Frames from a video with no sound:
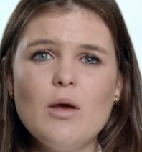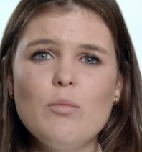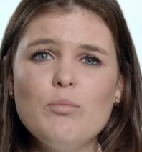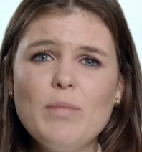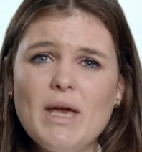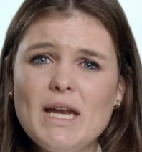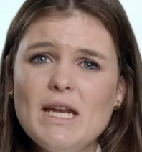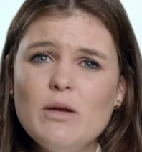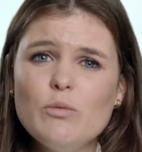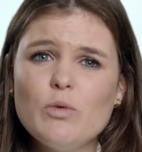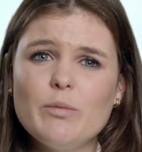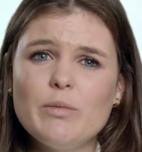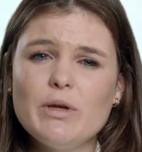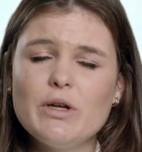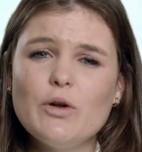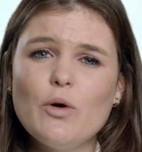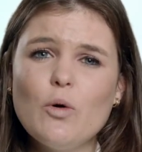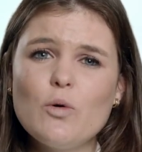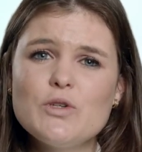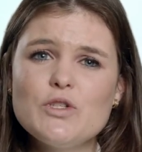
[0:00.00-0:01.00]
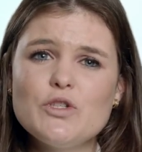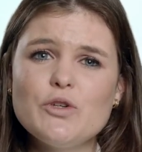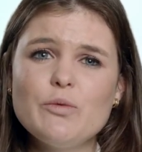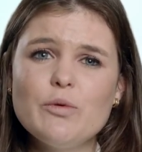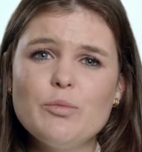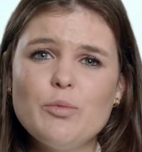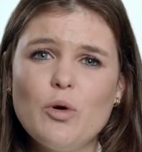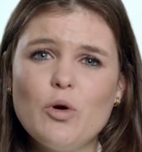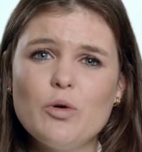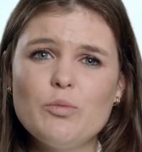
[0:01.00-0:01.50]
Many women also
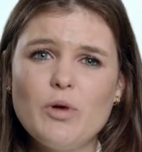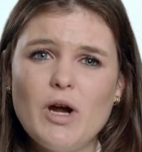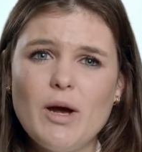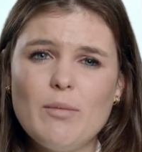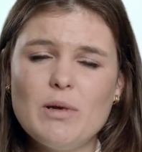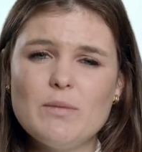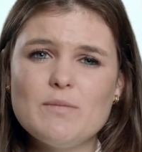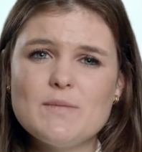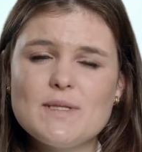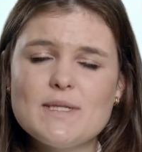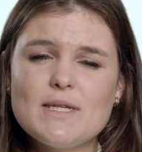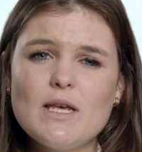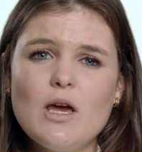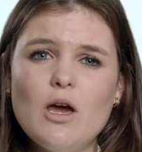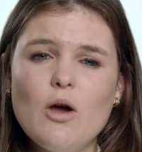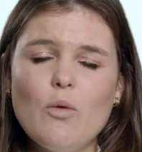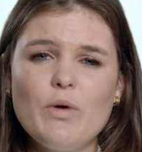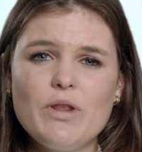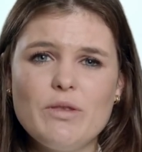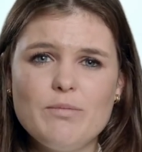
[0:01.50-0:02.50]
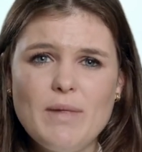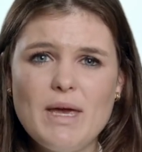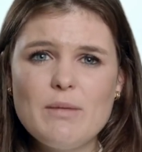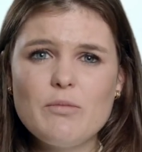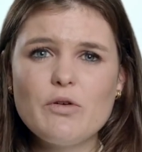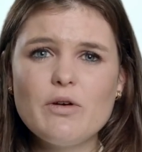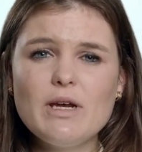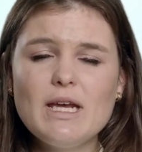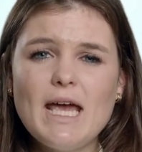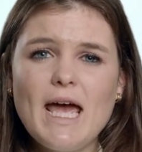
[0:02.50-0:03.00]
report problems with
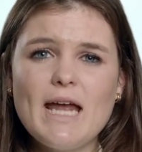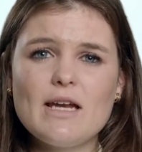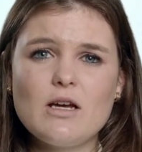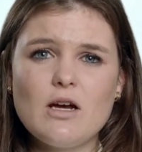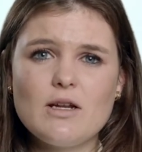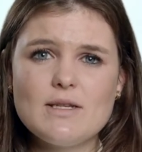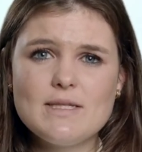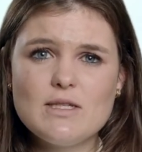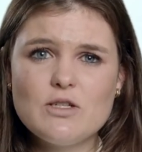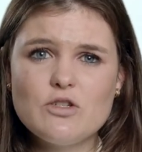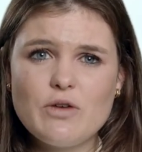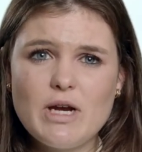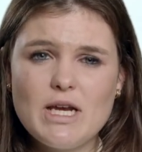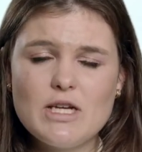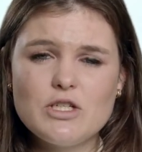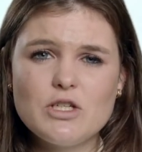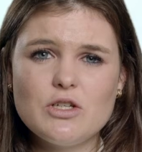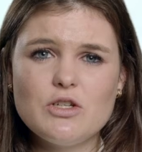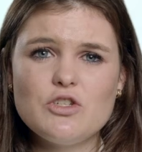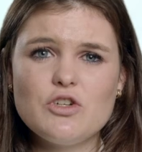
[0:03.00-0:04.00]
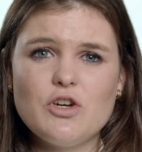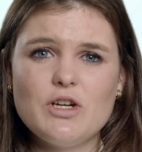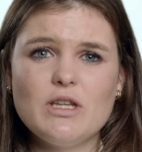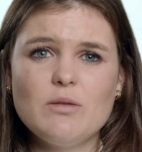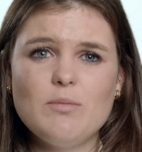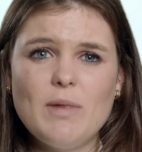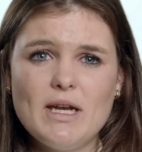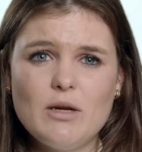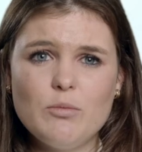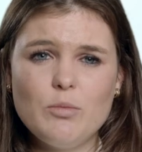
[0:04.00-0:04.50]
memory and concentration during
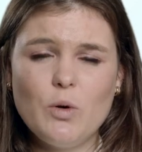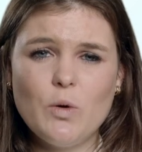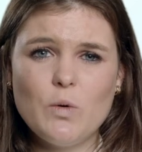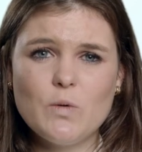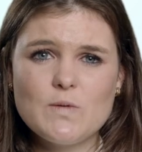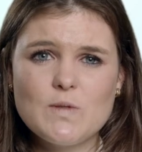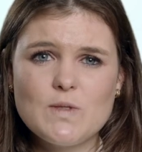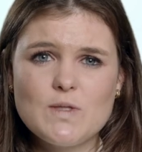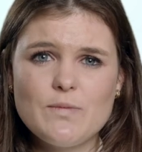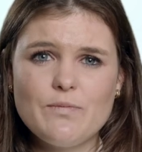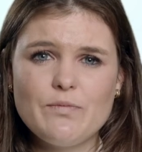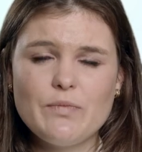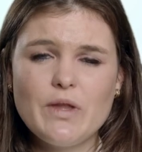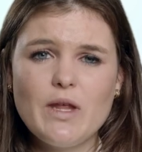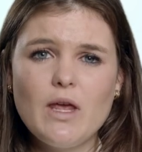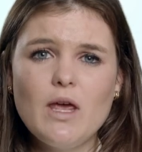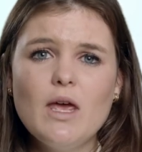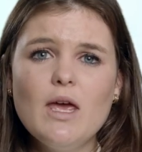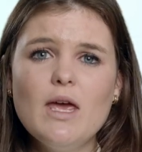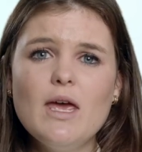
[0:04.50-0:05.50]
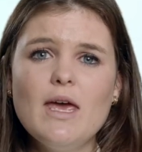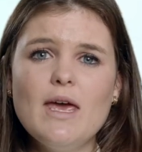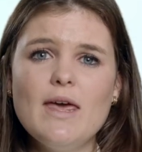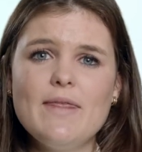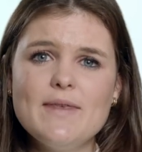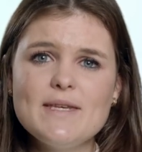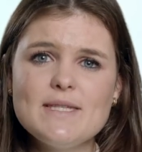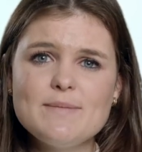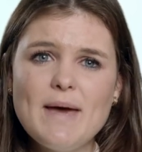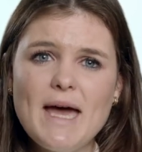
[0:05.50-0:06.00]
the menopause.
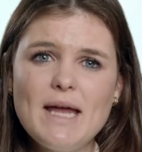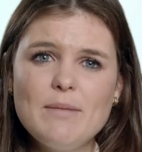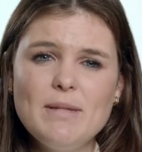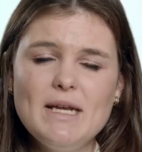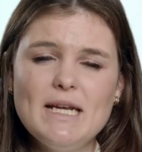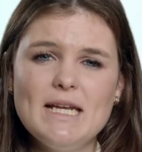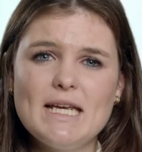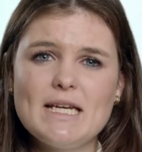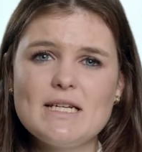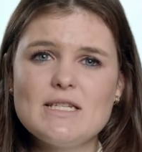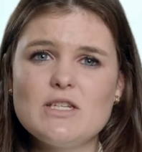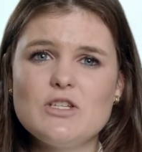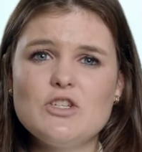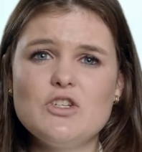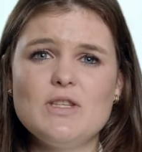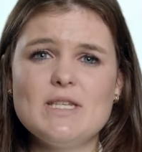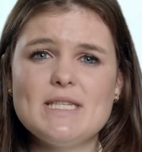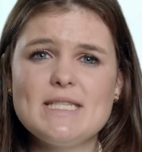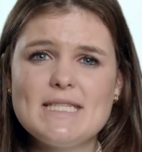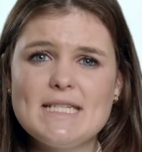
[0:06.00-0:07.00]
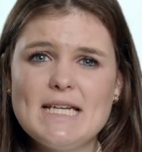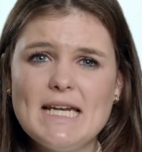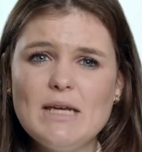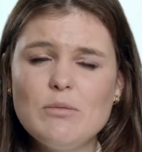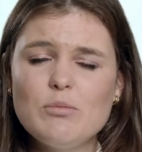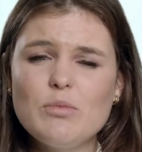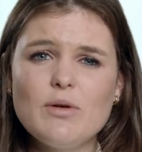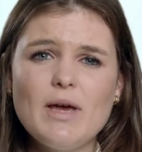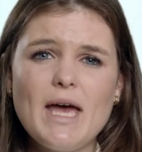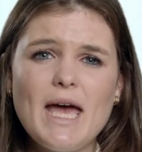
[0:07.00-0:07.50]
This might be linked to the
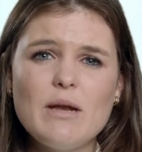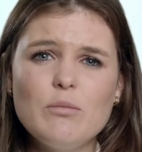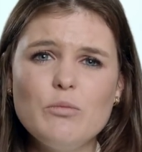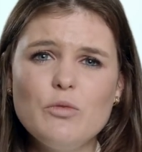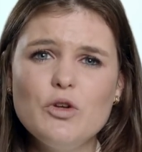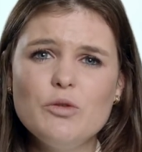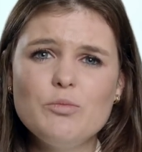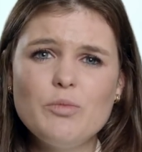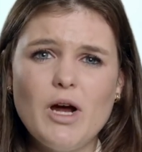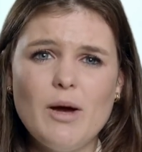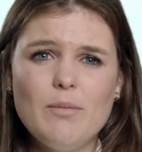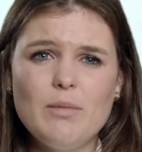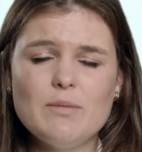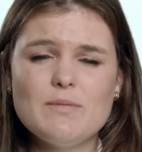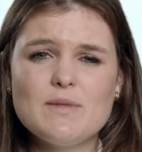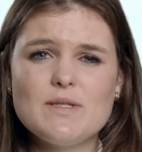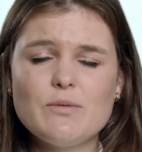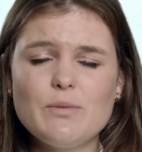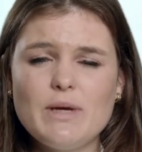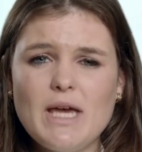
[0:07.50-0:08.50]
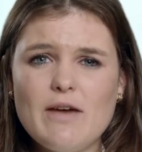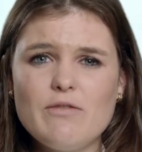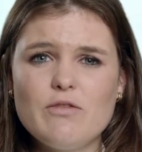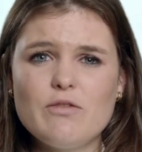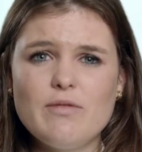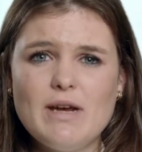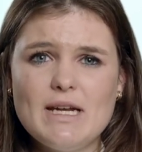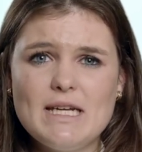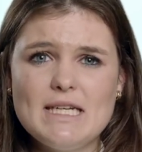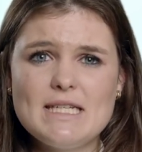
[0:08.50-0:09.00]
sleep and mood problems we have
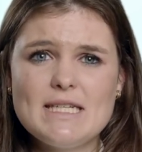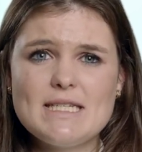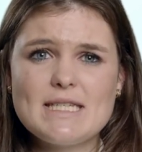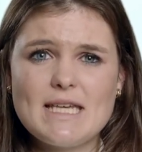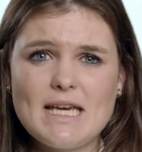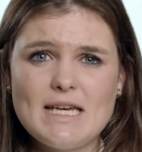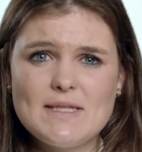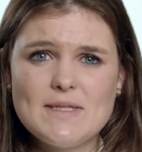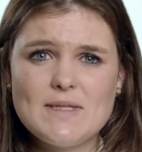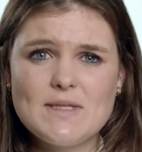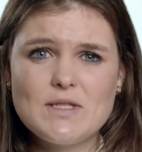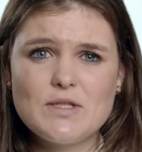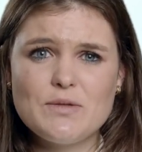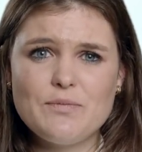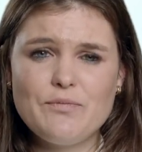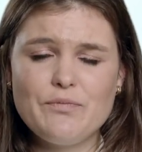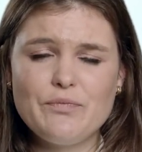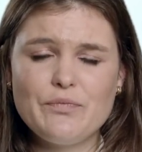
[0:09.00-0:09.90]
already discussed.